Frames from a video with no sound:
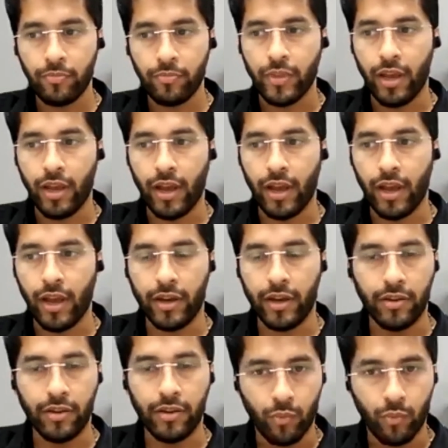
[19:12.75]

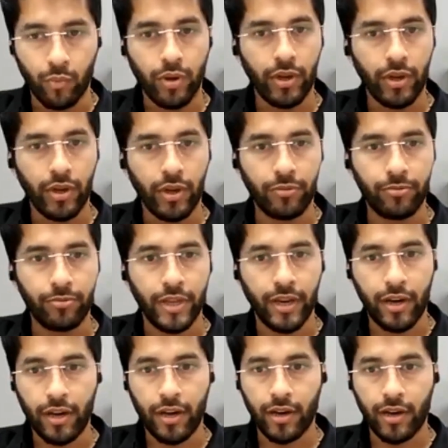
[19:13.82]
and if they
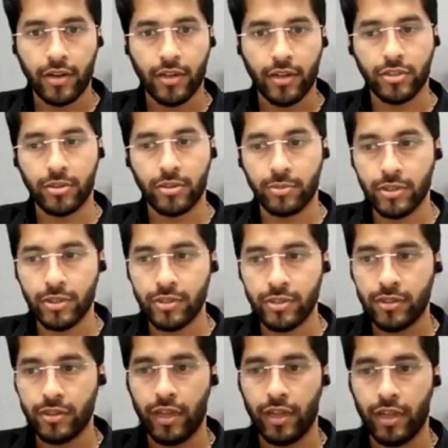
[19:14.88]
are our customers,
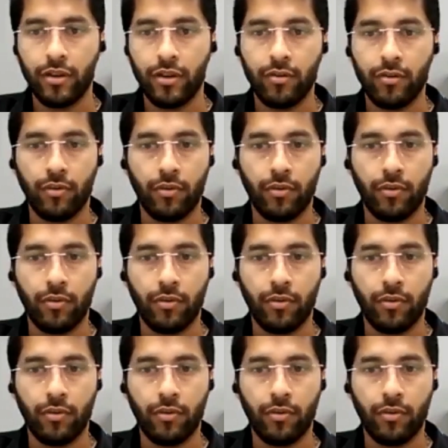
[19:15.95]
then